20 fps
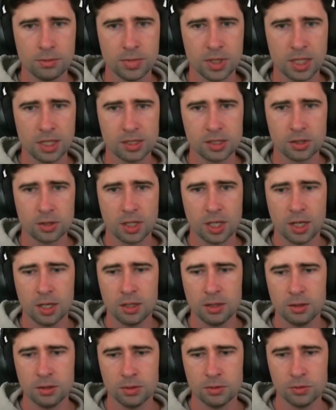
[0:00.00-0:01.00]
That's
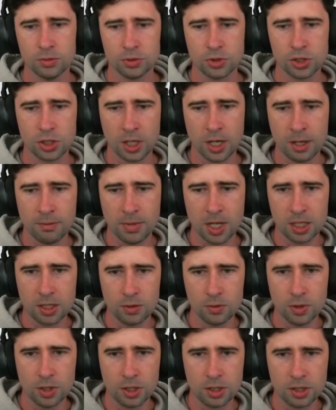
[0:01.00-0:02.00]
okay. We'll try and make
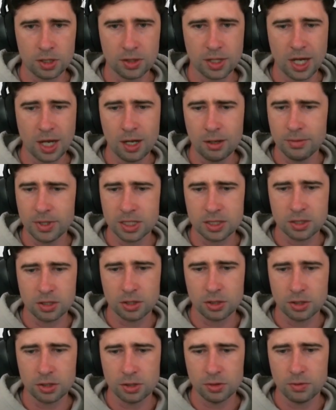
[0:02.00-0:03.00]
it work. The hub is
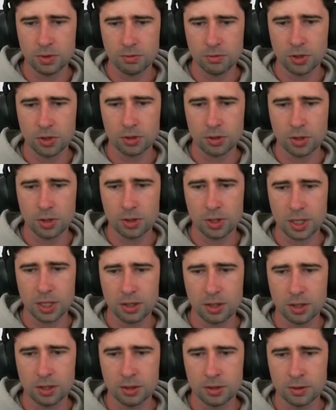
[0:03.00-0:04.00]
not good with Mean Girl
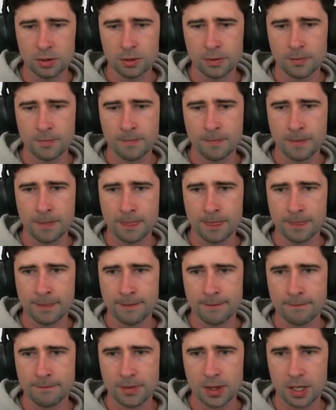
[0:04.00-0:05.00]
either.
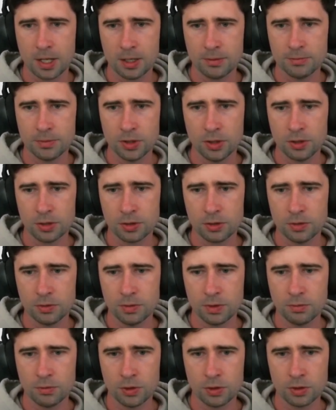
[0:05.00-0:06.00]
Hub not good
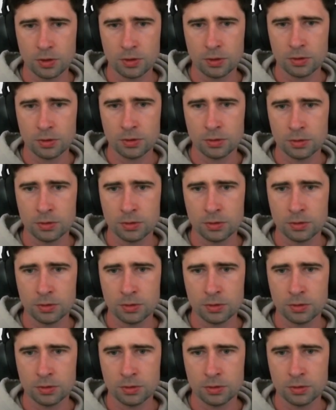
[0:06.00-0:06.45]
with Mean Girl.